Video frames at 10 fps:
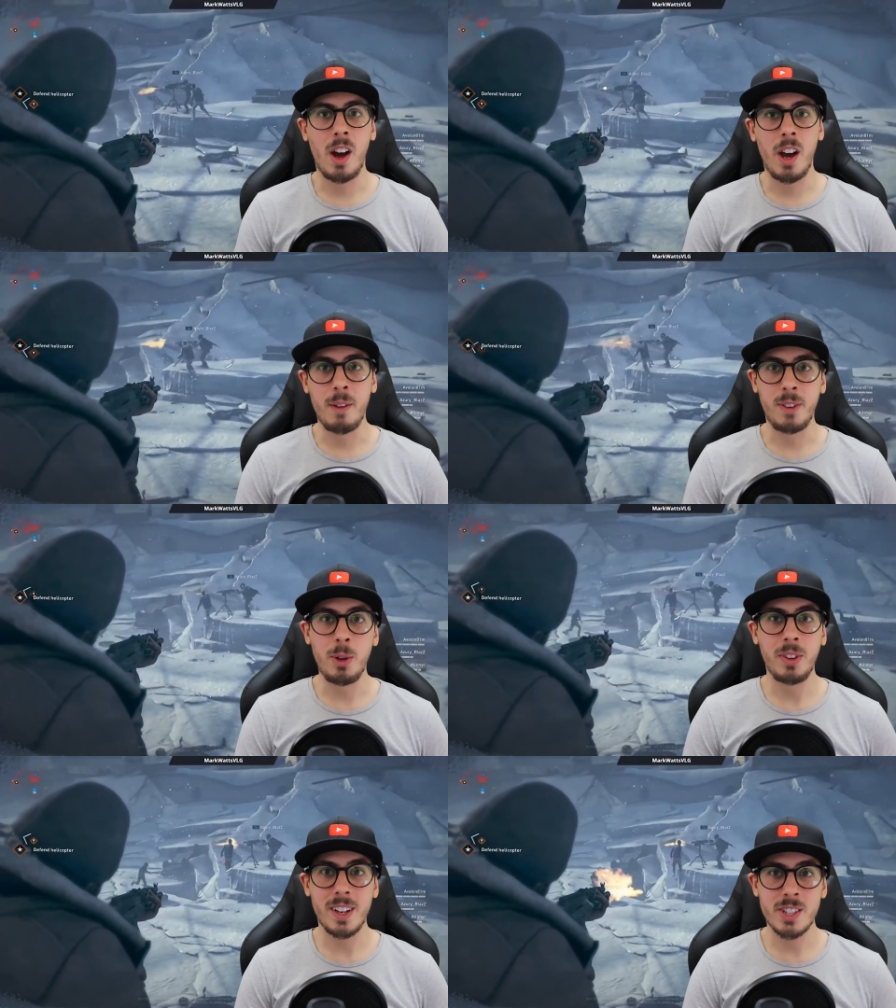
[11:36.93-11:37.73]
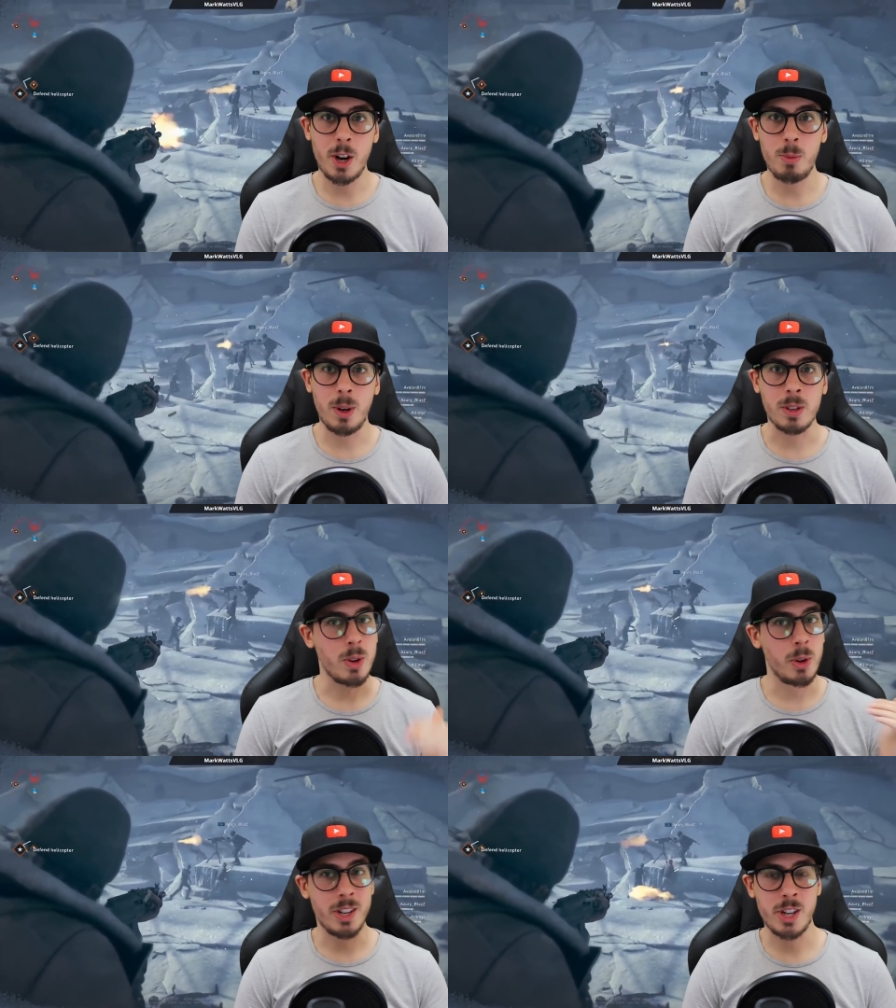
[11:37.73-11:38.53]
Uh, if you're using the Shadow
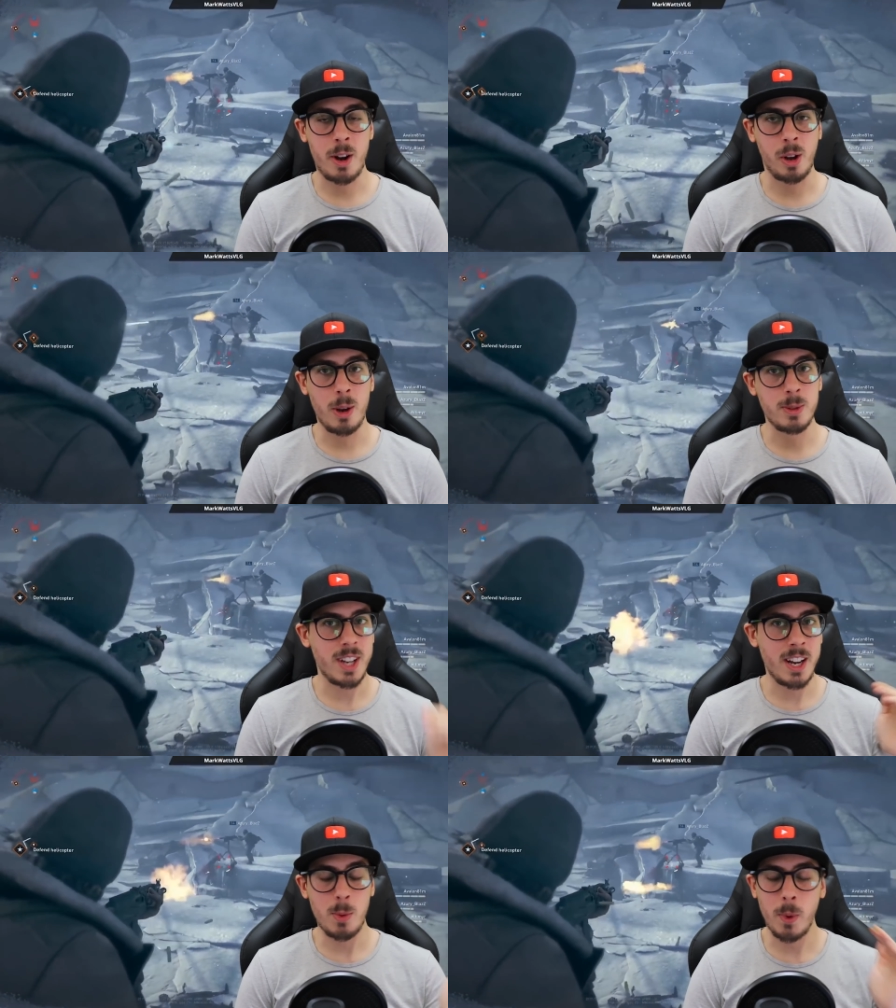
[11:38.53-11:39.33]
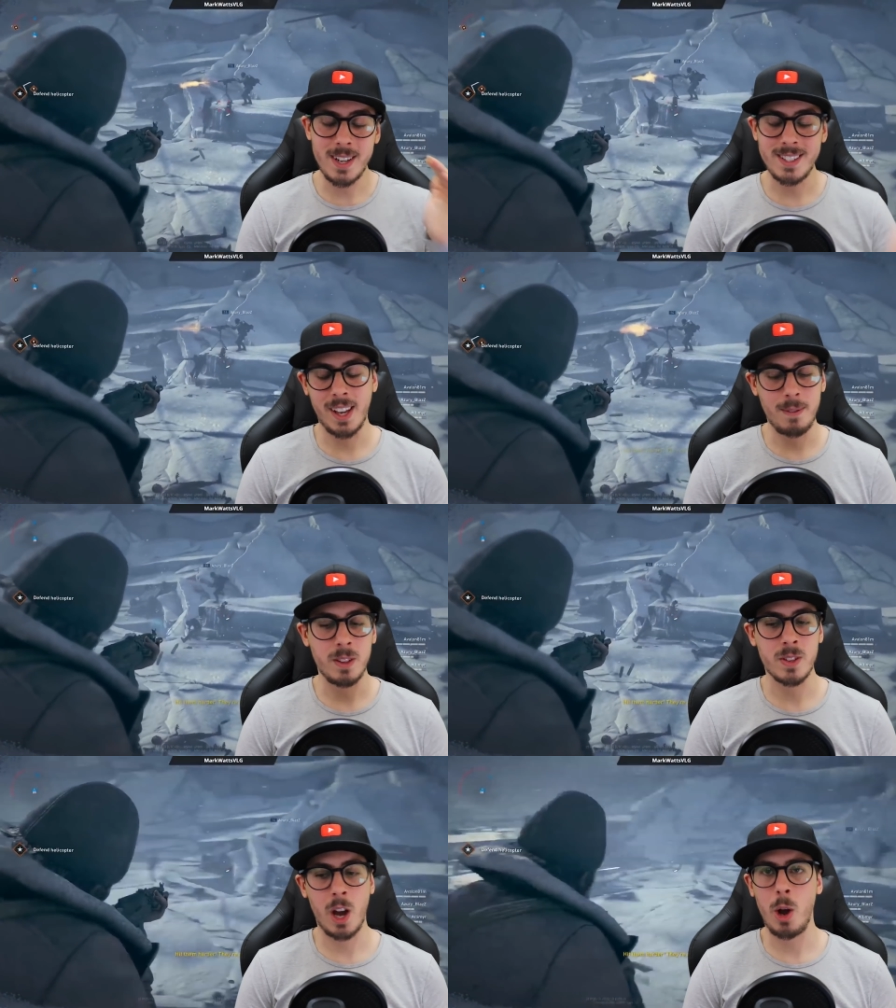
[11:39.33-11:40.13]
Box or the Shadow Ghost and you wanted to give
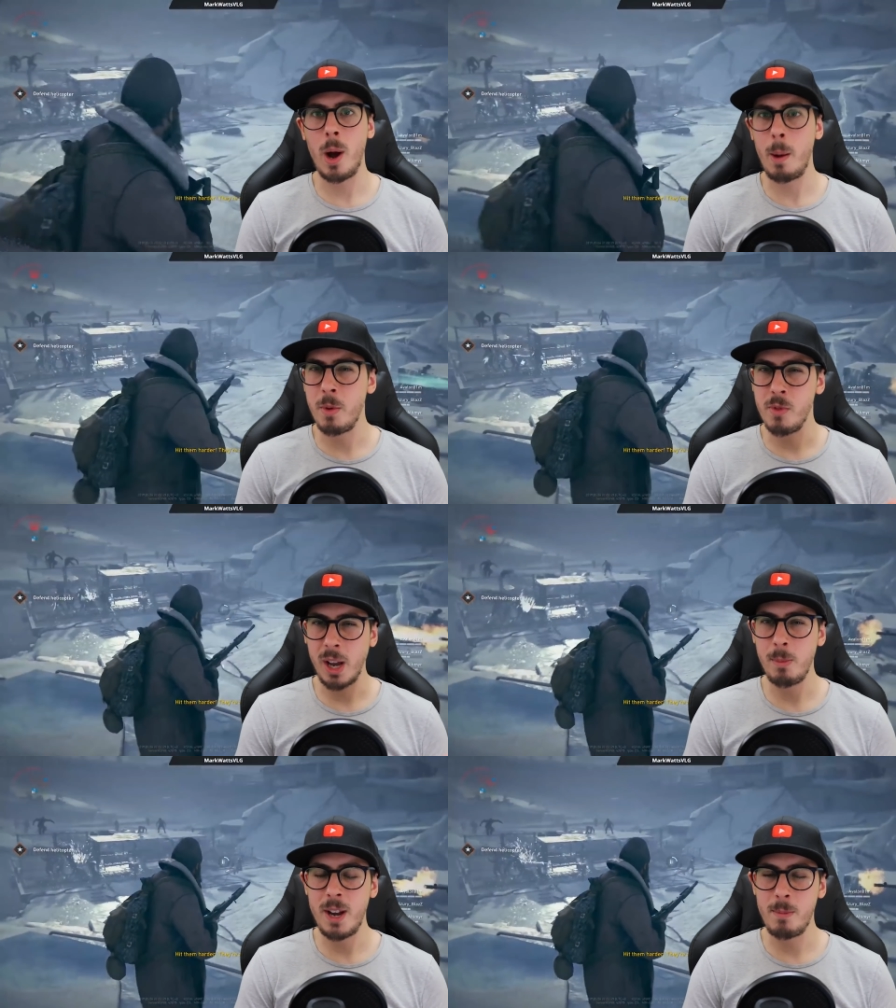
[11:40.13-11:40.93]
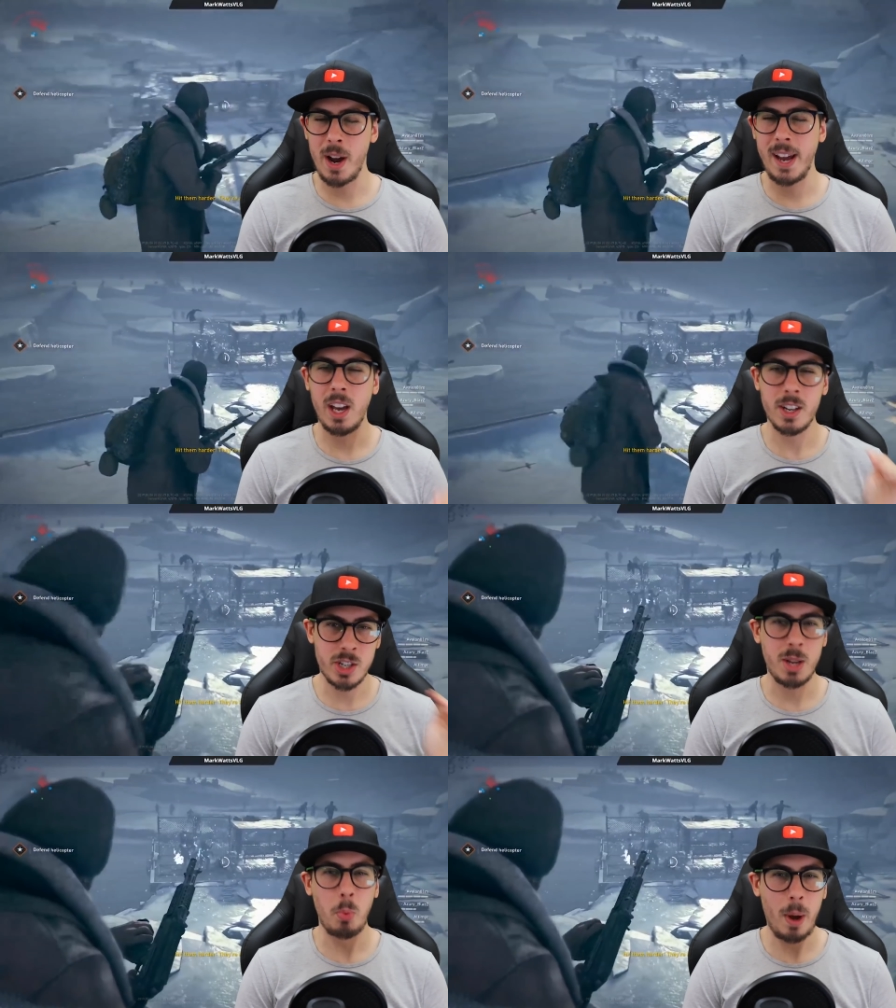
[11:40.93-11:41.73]
this a go, I would recommend buying a
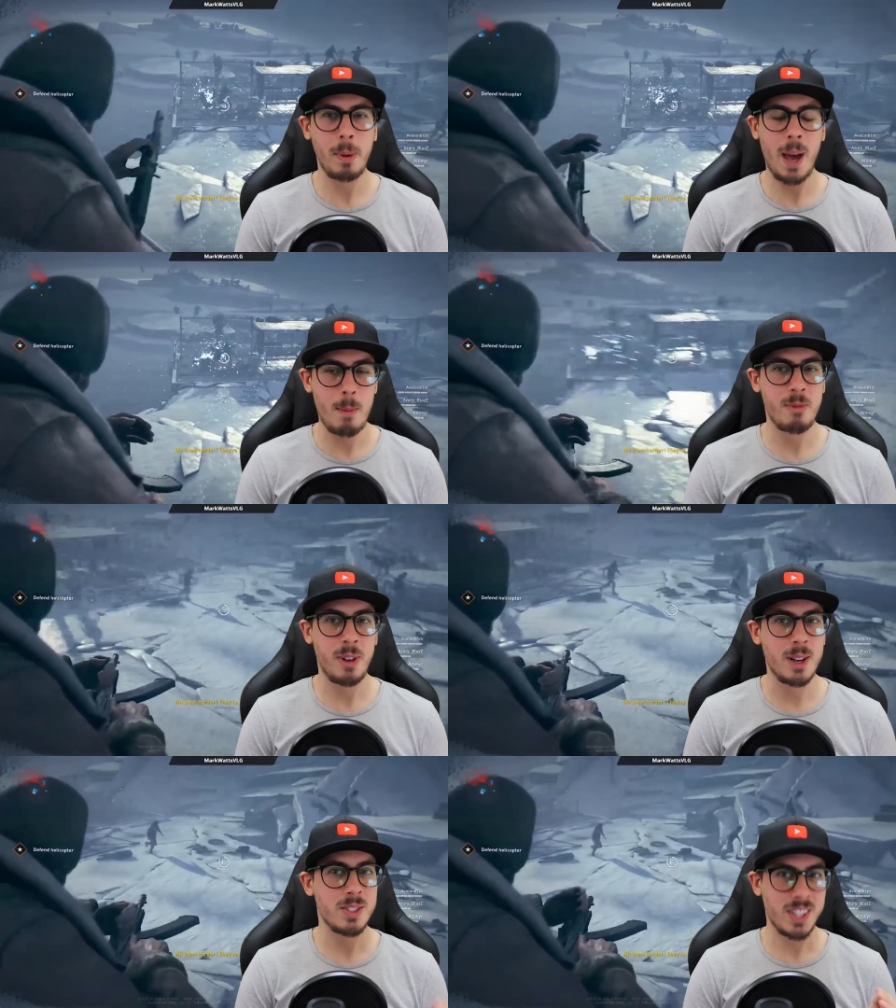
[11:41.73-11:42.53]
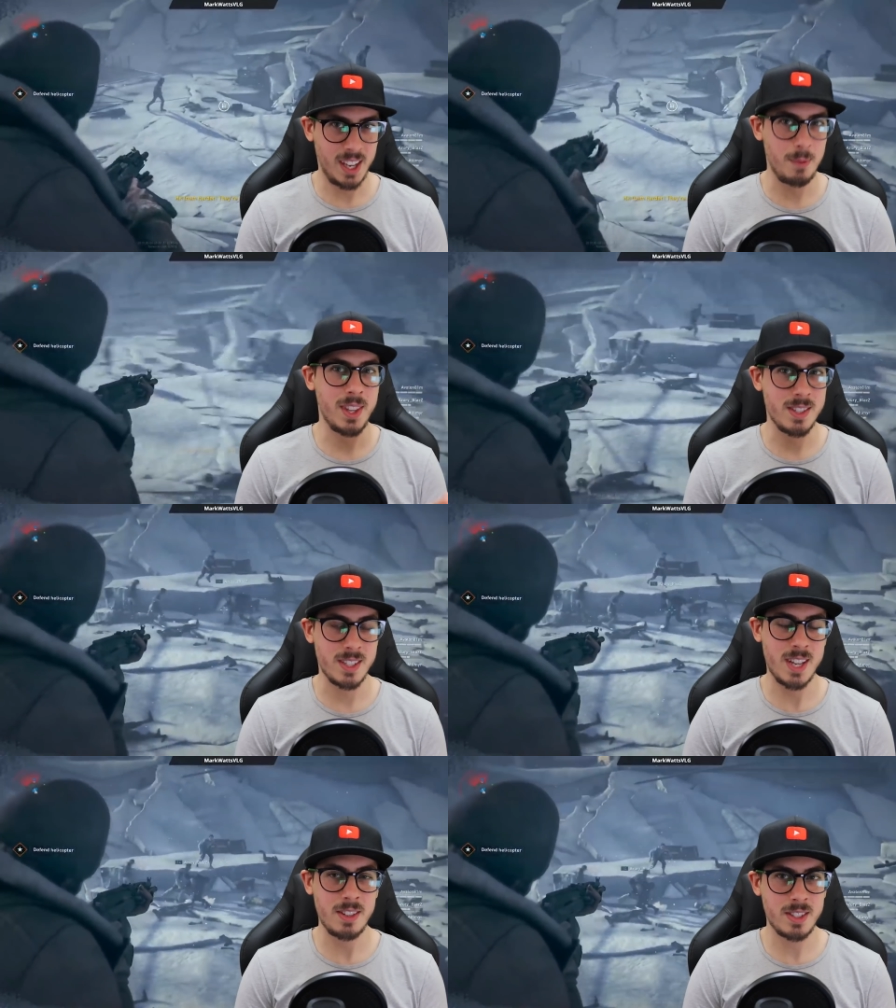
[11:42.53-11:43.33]
cheap webcam first to give
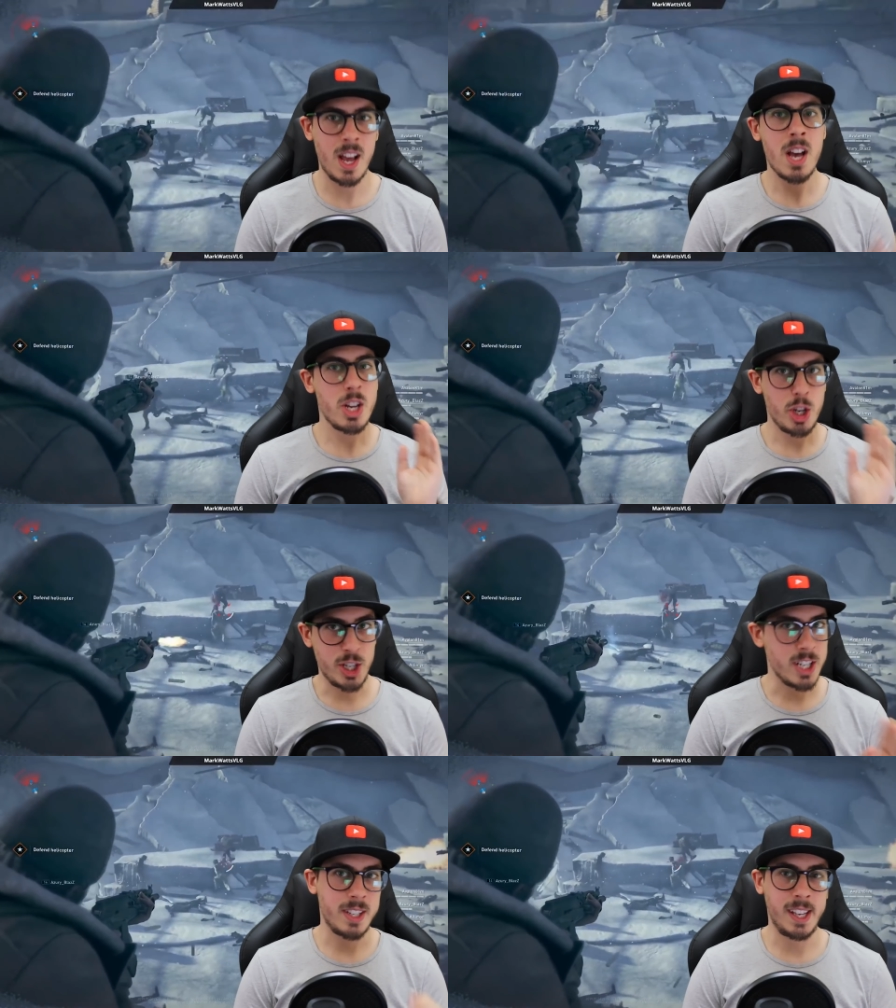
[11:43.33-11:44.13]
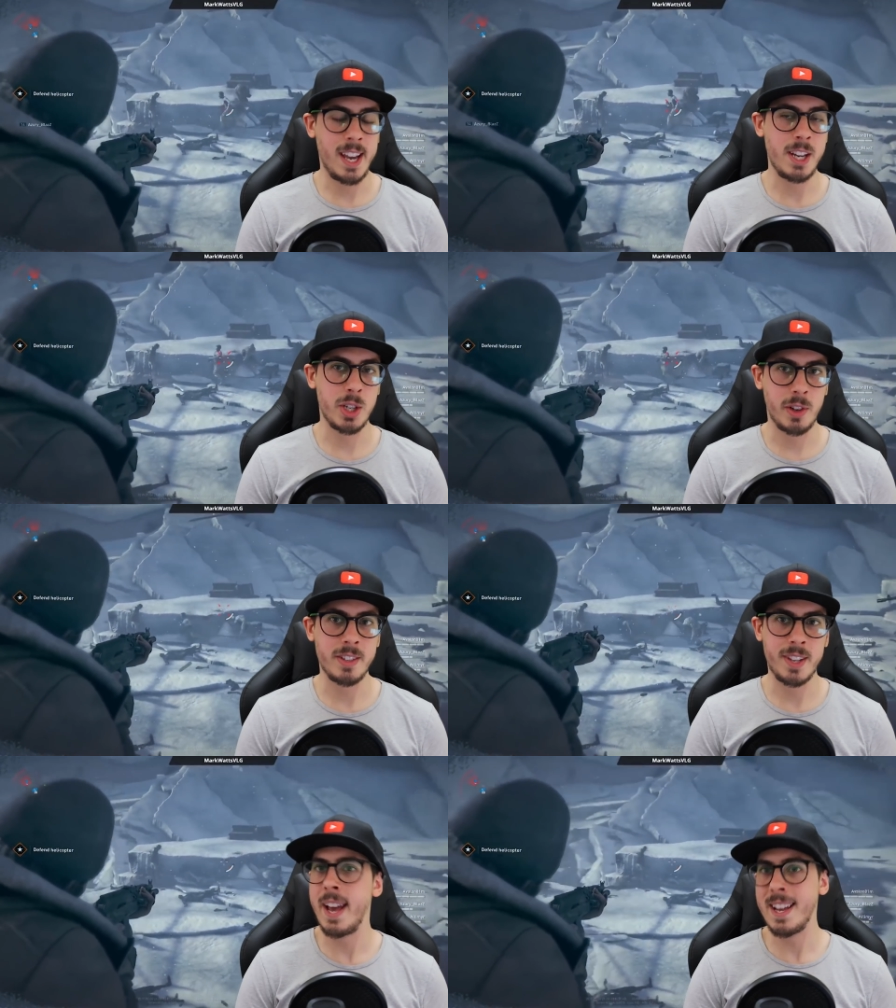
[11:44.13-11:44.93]
this a test, just in case your
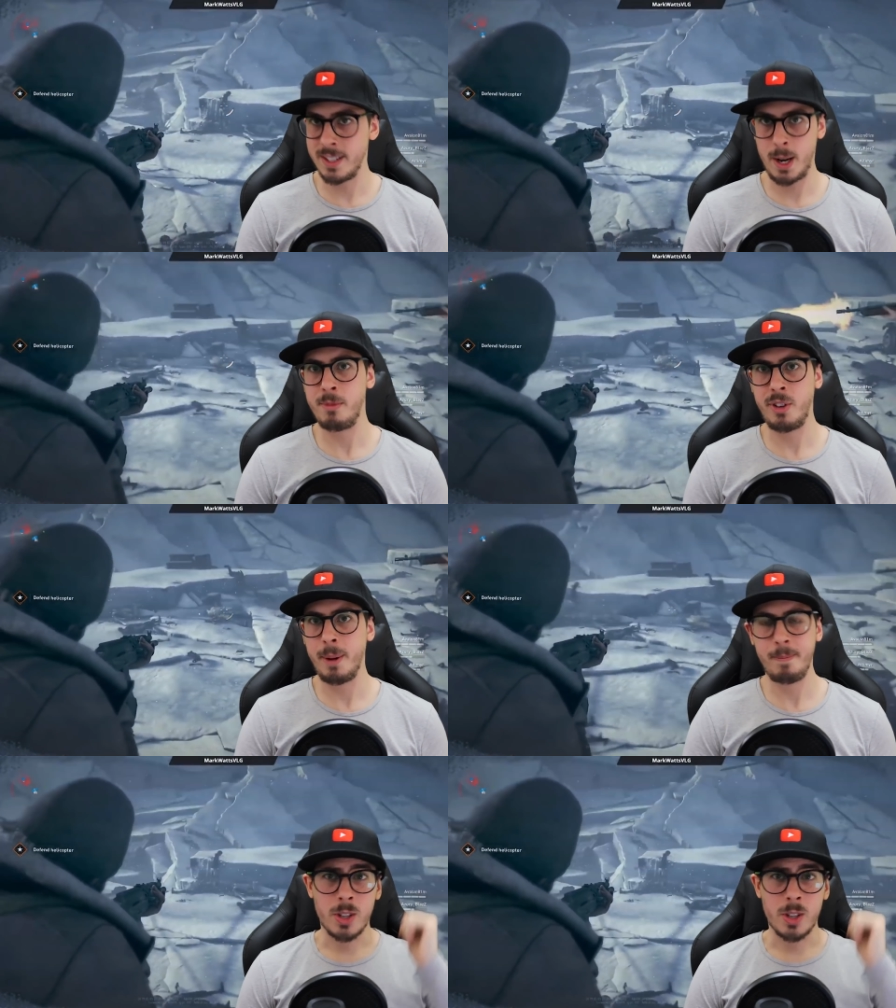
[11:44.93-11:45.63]
internet isn't up for it.